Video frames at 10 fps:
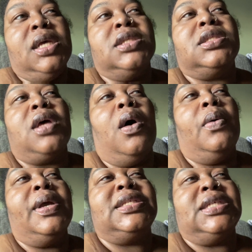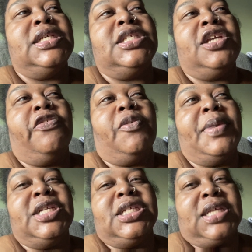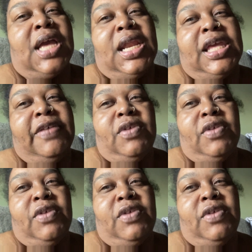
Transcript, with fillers: so it's easier for me just to kind of give